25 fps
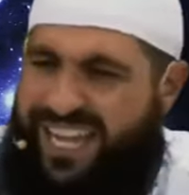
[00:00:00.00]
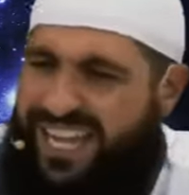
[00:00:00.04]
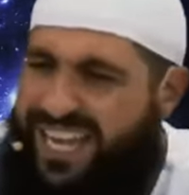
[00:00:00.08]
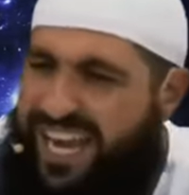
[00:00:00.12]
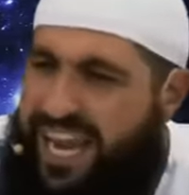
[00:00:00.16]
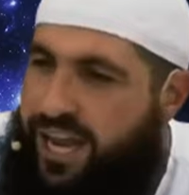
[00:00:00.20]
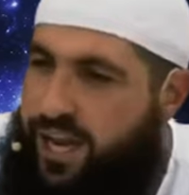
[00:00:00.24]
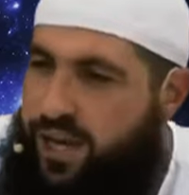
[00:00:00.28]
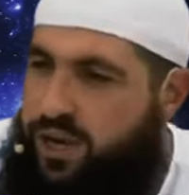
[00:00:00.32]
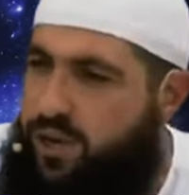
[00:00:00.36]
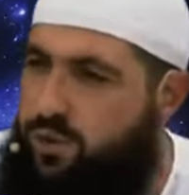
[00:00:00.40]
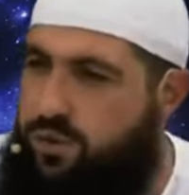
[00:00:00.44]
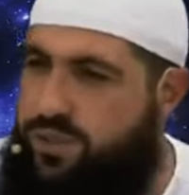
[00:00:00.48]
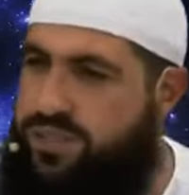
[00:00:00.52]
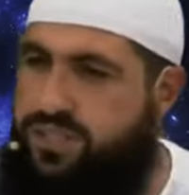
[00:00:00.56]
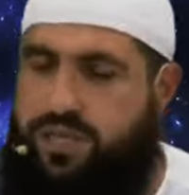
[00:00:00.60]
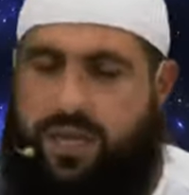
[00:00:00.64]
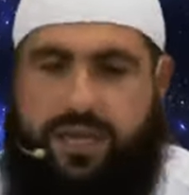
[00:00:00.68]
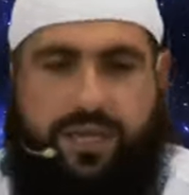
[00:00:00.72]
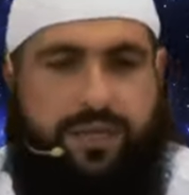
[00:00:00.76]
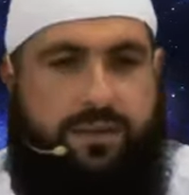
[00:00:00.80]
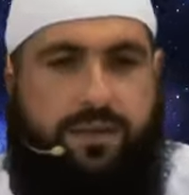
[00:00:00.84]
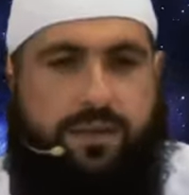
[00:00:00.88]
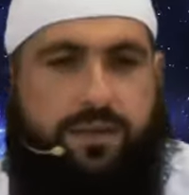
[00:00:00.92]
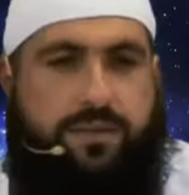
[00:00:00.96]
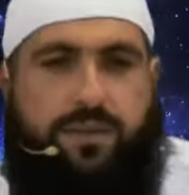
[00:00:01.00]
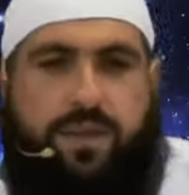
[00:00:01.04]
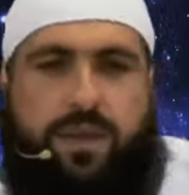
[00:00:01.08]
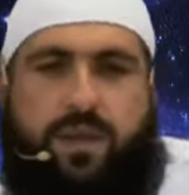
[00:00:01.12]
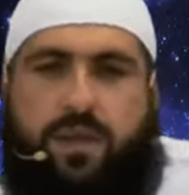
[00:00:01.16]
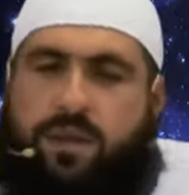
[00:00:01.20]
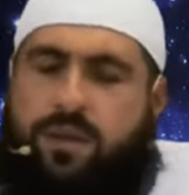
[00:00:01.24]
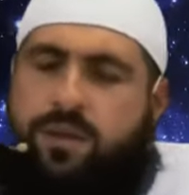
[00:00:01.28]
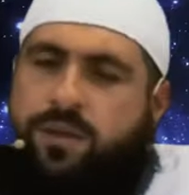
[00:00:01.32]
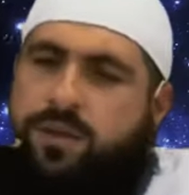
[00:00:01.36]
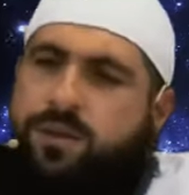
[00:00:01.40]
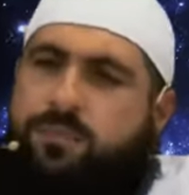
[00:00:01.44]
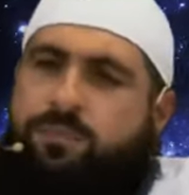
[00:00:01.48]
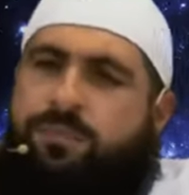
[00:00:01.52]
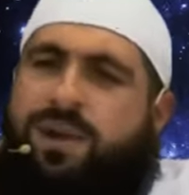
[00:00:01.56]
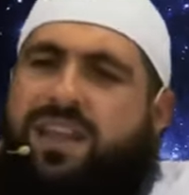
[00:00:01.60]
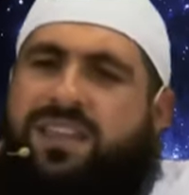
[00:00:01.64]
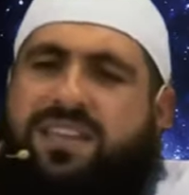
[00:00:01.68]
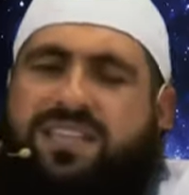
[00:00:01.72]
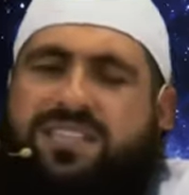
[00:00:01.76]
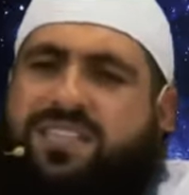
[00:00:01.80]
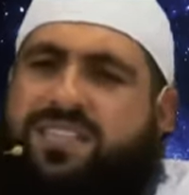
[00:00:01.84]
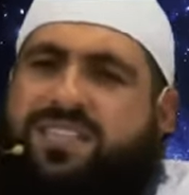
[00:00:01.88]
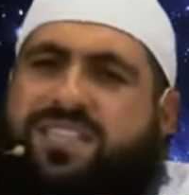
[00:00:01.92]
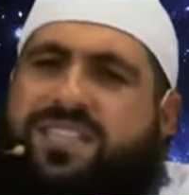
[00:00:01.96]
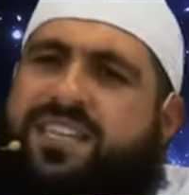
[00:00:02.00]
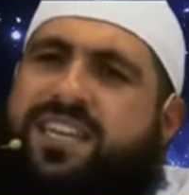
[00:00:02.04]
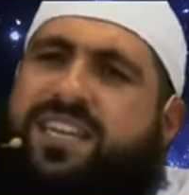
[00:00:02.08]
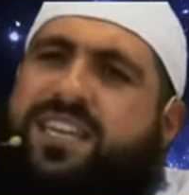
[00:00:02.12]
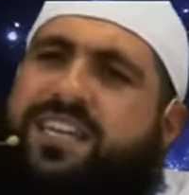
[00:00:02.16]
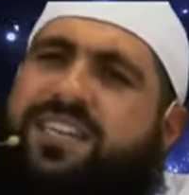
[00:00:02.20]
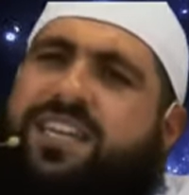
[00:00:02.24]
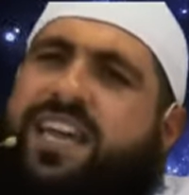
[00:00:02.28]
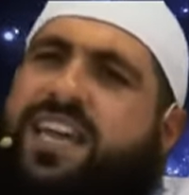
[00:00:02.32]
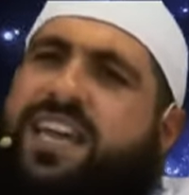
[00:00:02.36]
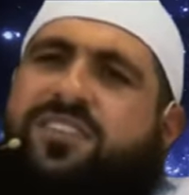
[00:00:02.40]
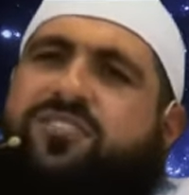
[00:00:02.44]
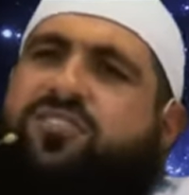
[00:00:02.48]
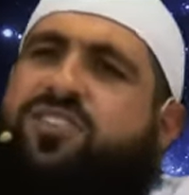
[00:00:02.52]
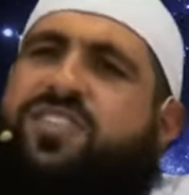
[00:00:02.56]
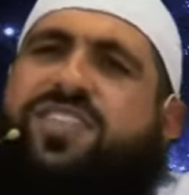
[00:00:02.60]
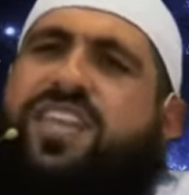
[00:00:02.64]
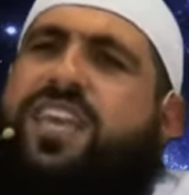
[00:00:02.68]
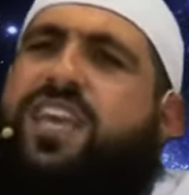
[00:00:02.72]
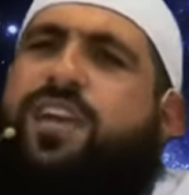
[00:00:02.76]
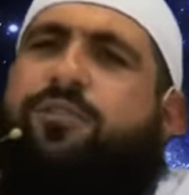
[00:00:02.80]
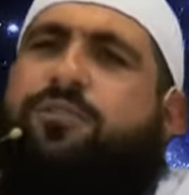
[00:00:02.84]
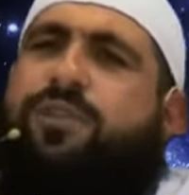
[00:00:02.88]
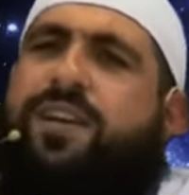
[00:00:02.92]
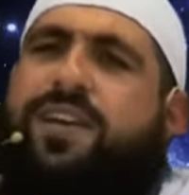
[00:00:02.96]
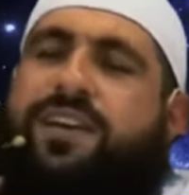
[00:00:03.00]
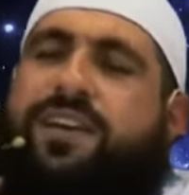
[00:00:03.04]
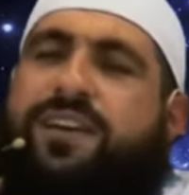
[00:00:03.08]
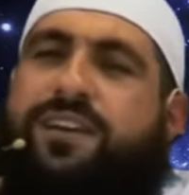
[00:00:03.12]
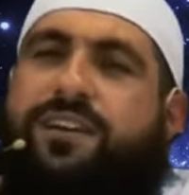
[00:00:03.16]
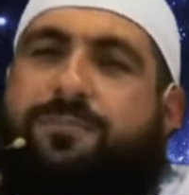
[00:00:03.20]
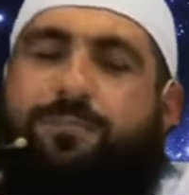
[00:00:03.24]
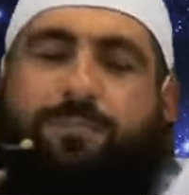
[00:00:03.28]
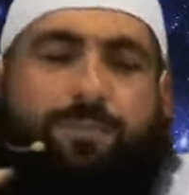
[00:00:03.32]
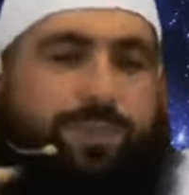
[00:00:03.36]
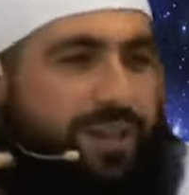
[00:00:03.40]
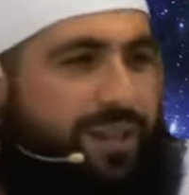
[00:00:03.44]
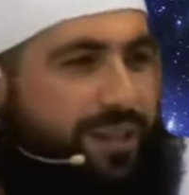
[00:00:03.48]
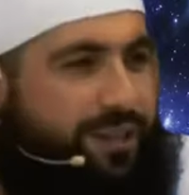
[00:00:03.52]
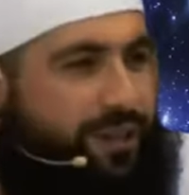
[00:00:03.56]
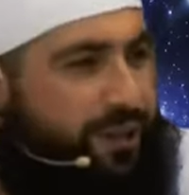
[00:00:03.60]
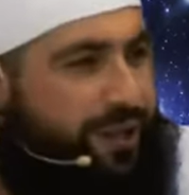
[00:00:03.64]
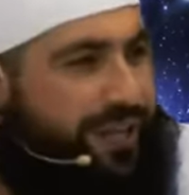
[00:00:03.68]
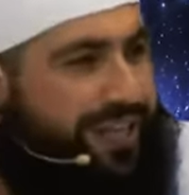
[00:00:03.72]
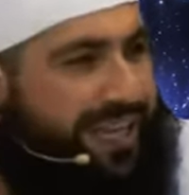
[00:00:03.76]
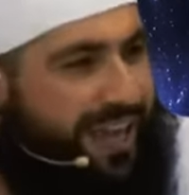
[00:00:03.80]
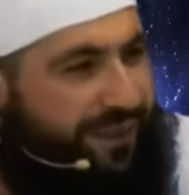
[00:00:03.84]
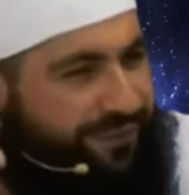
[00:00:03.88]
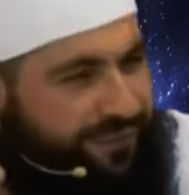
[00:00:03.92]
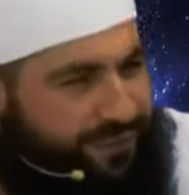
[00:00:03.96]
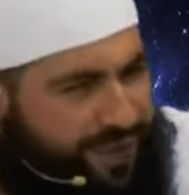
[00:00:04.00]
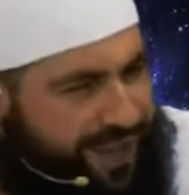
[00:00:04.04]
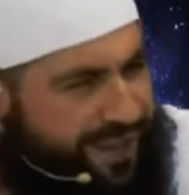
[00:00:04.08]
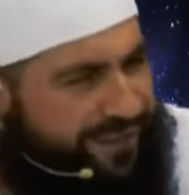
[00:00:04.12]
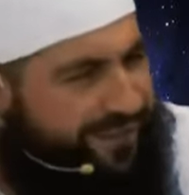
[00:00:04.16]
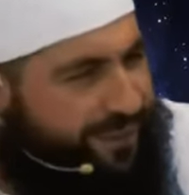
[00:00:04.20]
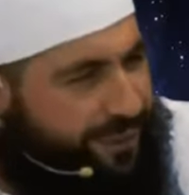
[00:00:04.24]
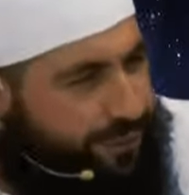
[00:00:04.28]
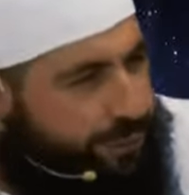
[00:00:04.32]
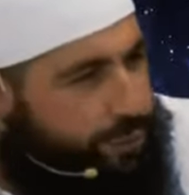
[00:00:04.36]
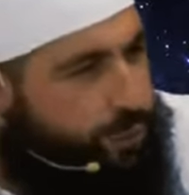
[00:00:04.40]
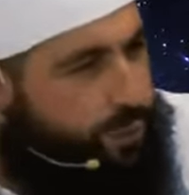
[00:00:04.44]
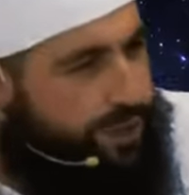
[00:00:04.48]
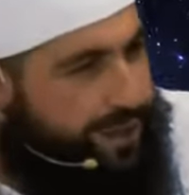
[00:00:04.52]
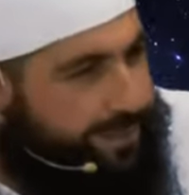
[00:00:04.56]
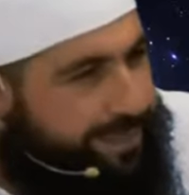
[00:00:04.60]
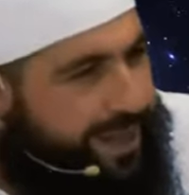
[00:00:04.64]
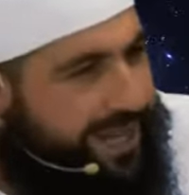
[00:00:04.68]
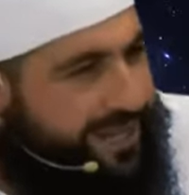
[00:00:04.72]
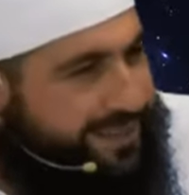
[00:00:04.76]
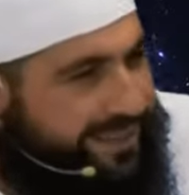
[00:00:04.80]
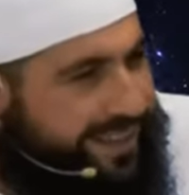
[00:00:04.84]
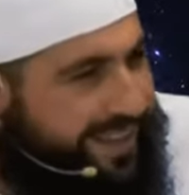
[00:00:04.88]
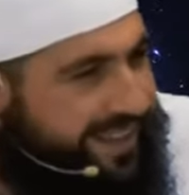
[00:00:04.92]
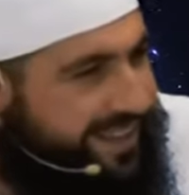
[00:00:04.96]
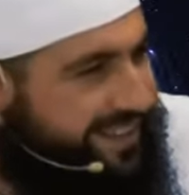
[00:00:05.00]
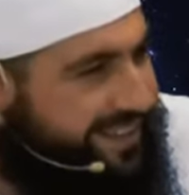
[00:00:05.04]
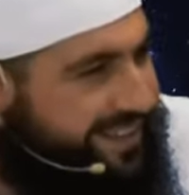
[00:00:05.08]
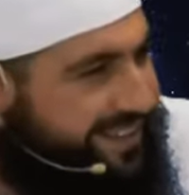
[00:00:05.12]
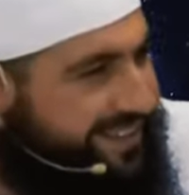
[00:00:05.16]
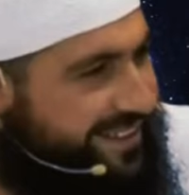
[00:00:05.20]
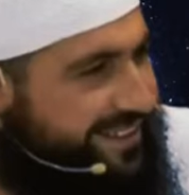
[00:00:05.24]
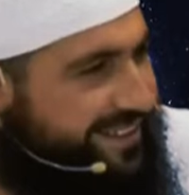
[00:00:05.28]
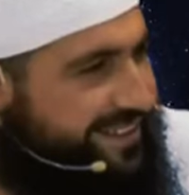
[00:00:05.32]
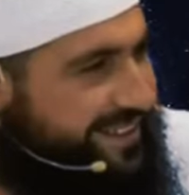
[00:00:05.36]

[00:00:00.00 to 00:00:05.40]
You know, and it's like brothers are sitting there and just hearing it. Like, have you ever thought about that?